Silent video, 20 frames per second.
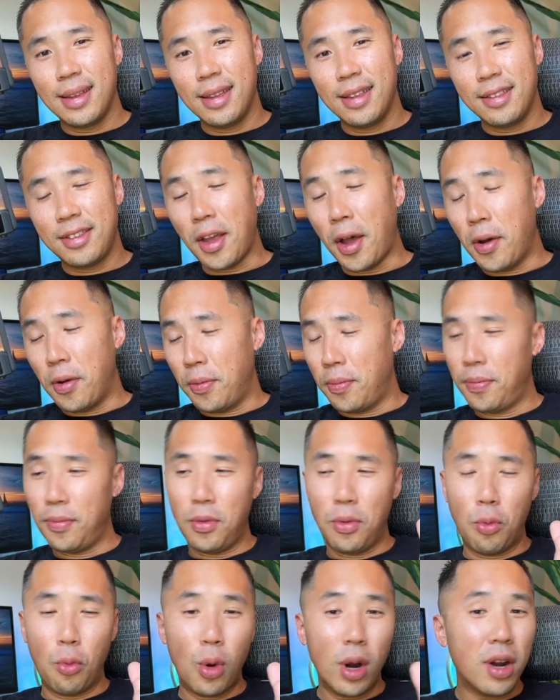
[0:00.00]
So,
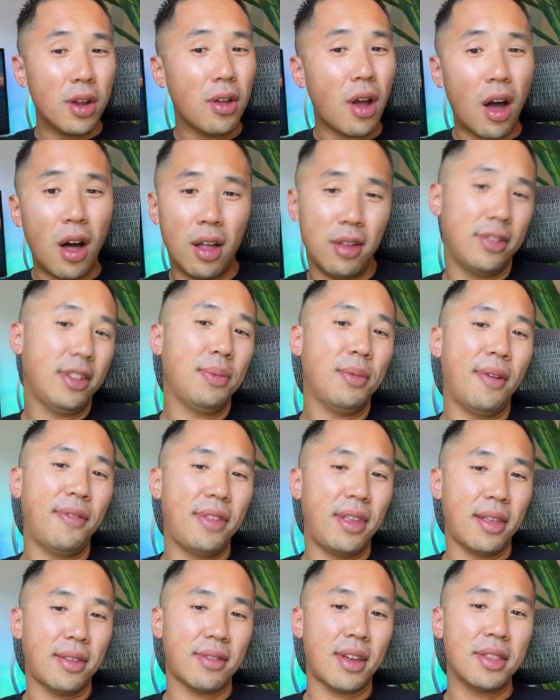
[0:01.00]
what are uh, some of
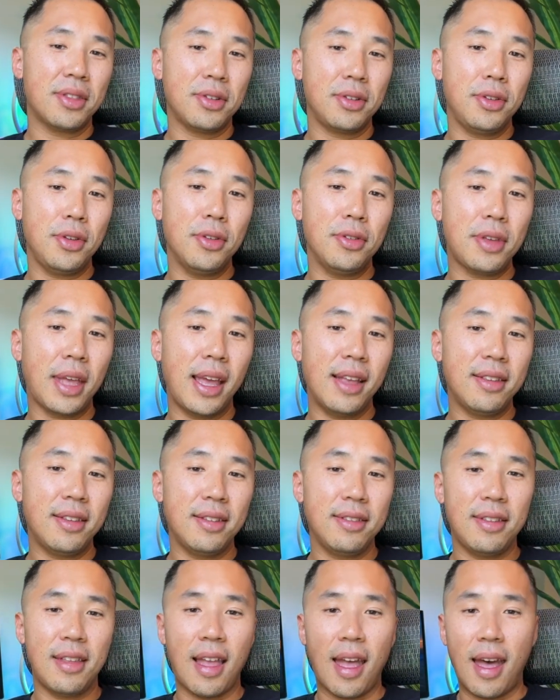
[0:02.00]
these other use
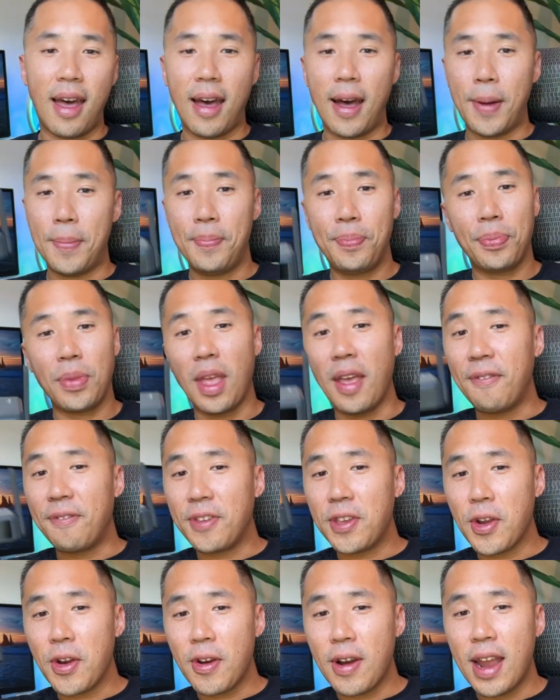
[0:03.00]
cases? Um, if
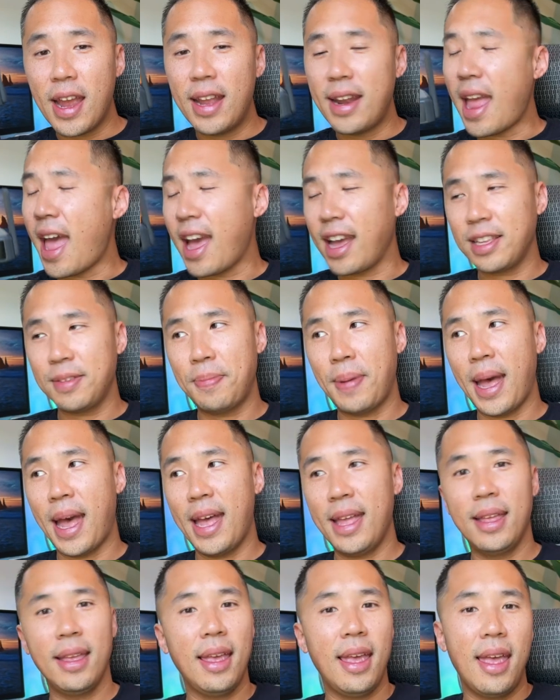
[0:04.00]
you're an
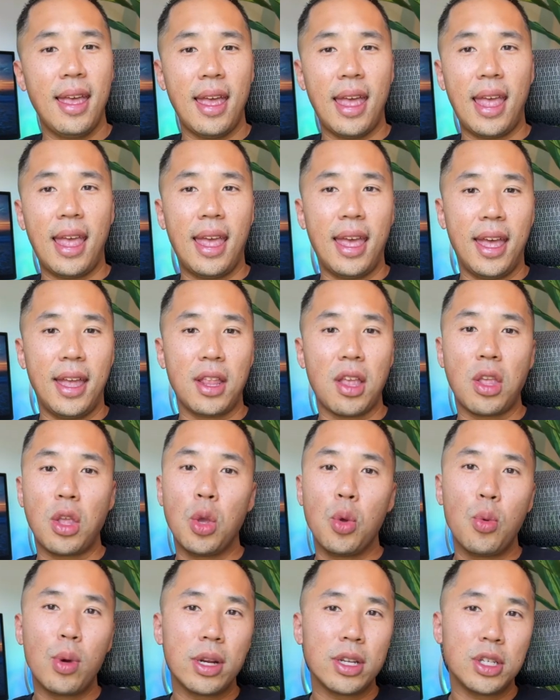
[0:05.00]
expat and
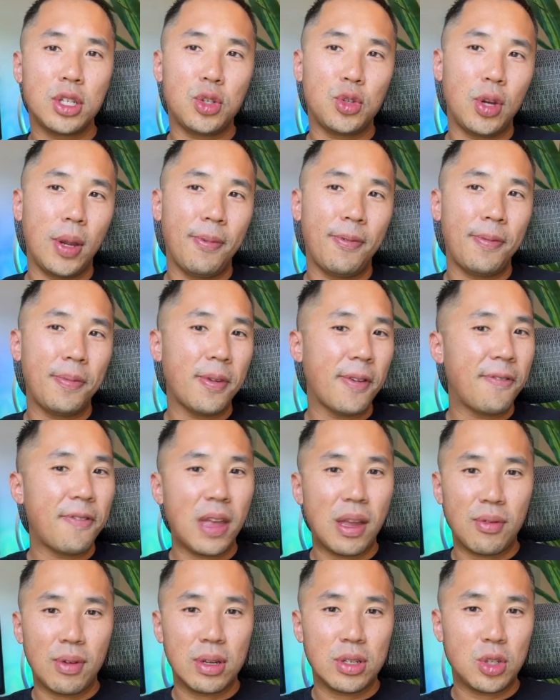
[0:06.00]
you want to stream from your
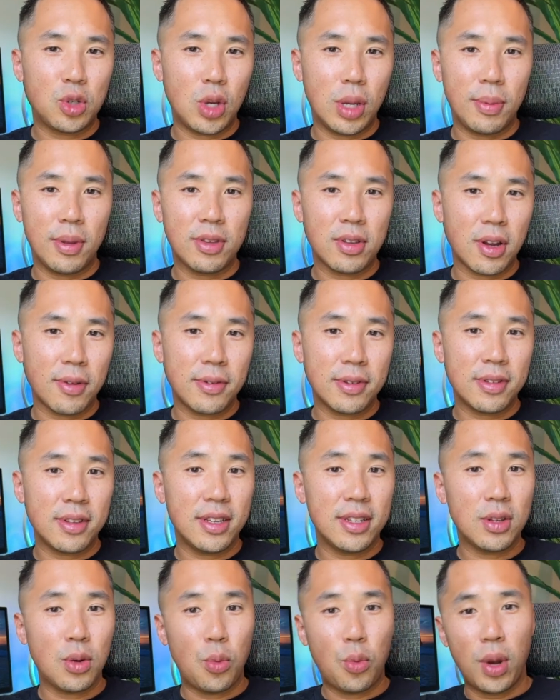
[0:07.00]
favorite streaming
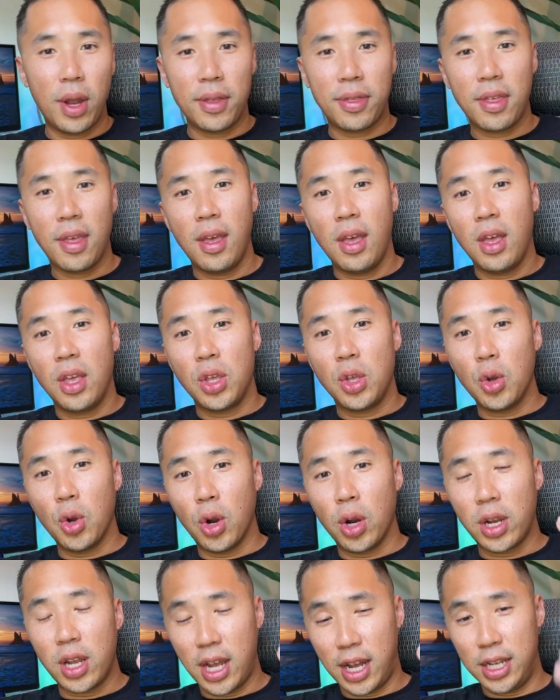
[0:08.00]
services with
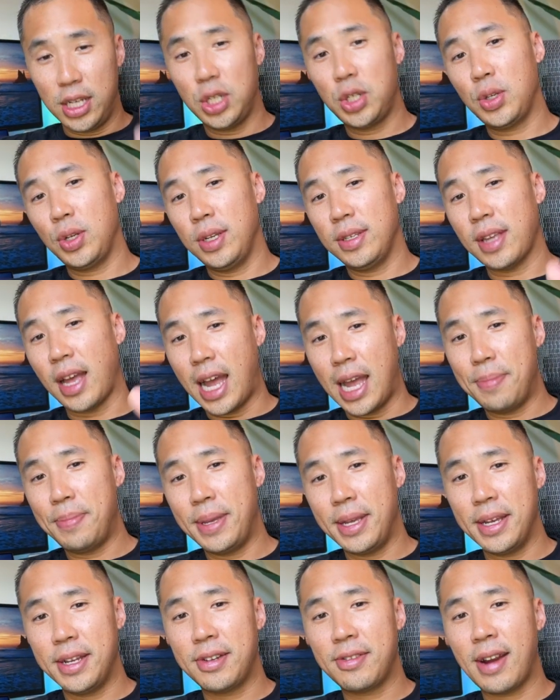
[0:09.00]
your country's
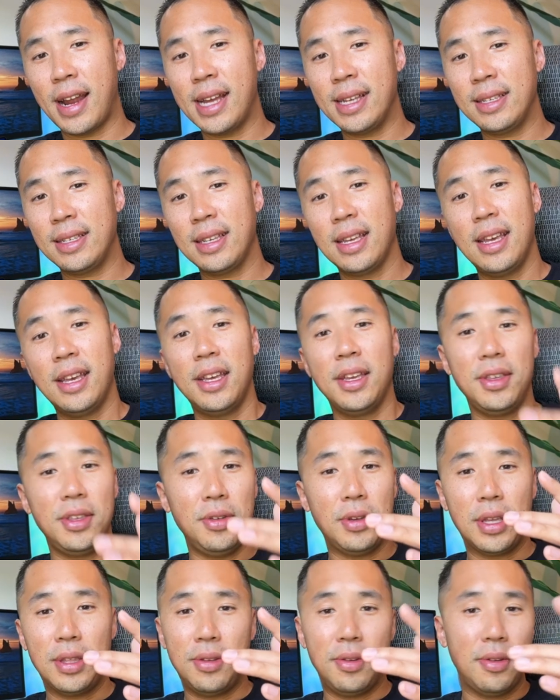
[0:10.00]
IP address, you
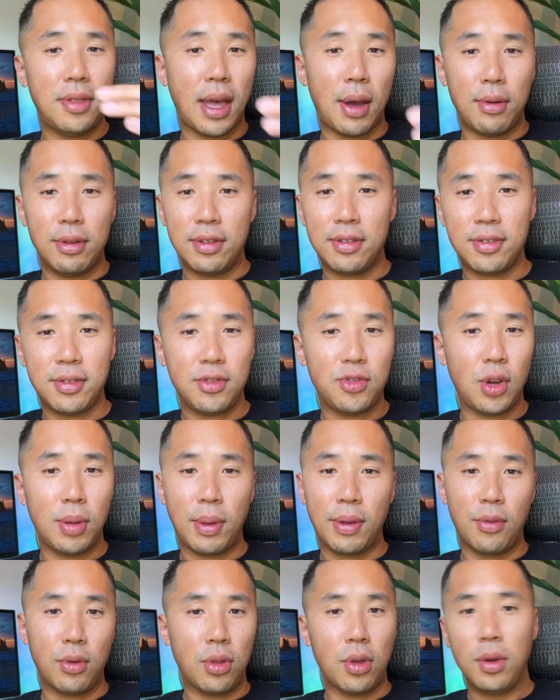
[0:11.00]
can do that with
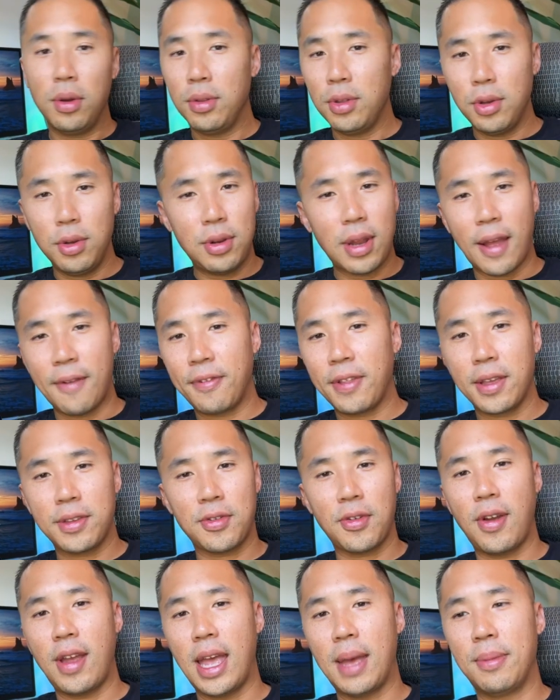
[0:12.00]
streaming with Hulu, Netflix,
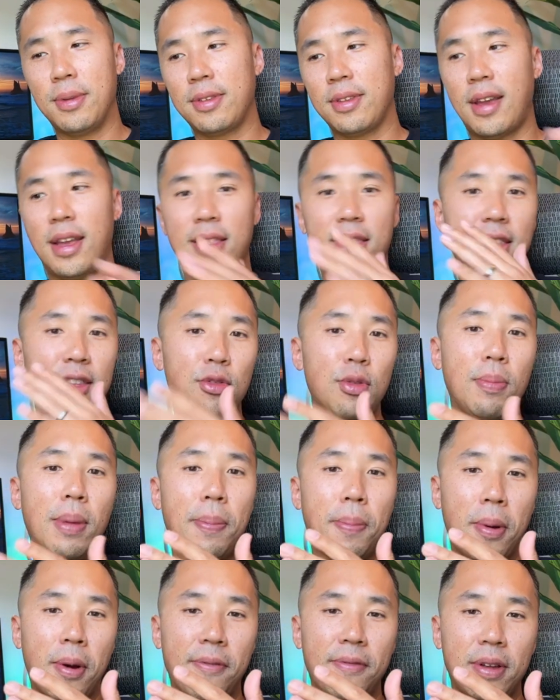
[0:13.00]
or Amazon. This would be
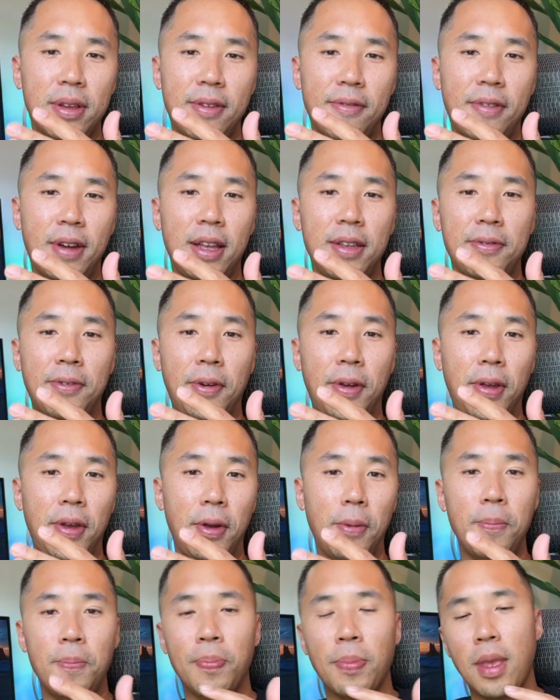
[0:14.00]
perfect device for
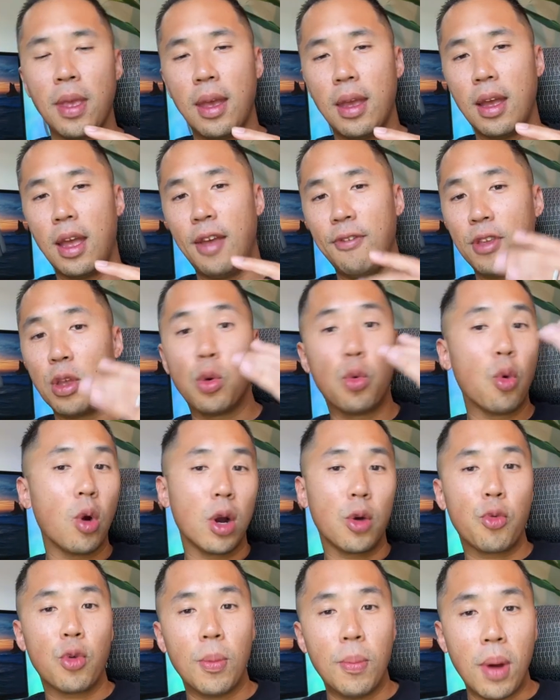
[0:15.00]
you. If you
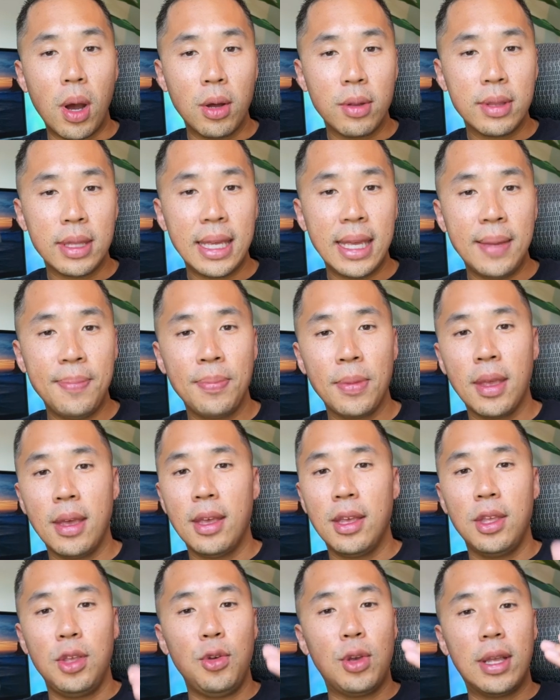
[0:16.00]
work remotely,
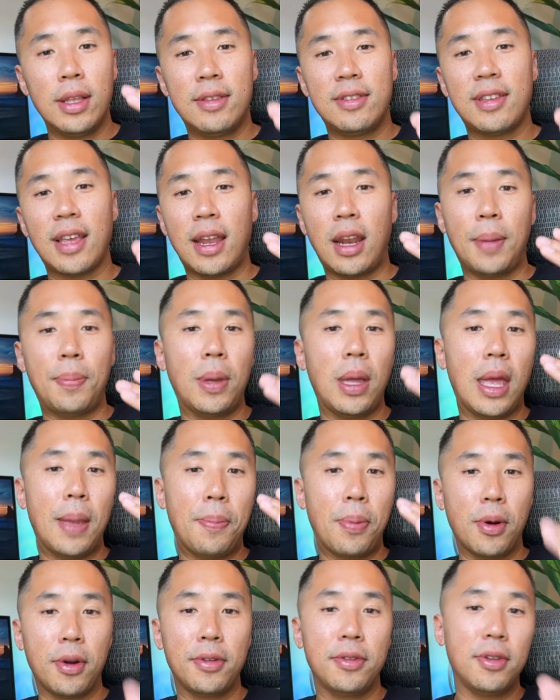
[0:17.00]
you can set up a
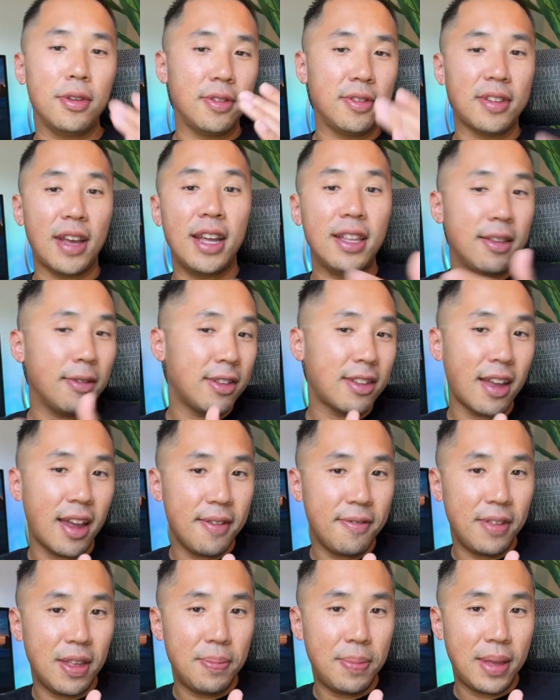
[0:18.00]
personal
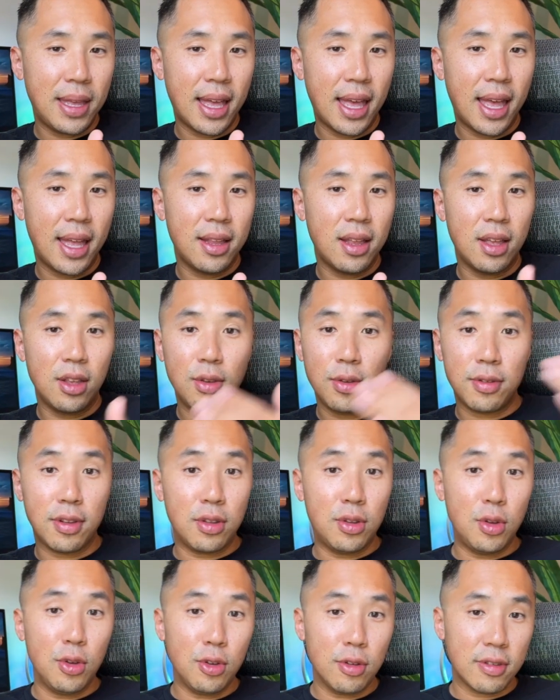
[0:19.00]
site-to-site VPN using
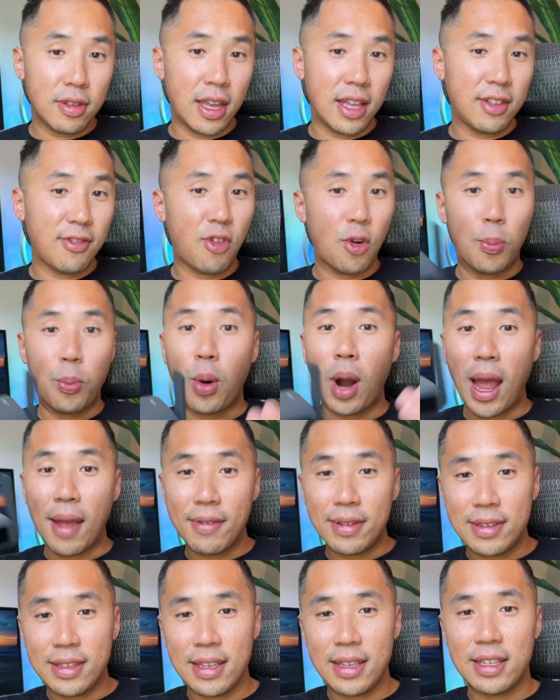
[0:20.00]
two slates for
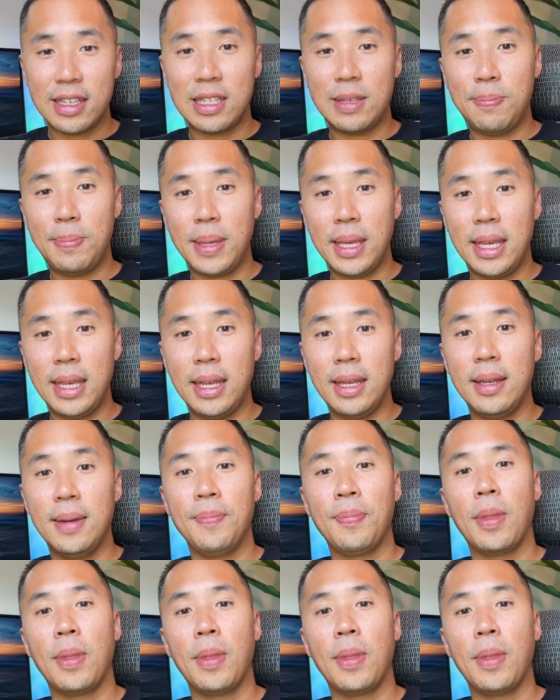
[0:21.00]
privacy and speed.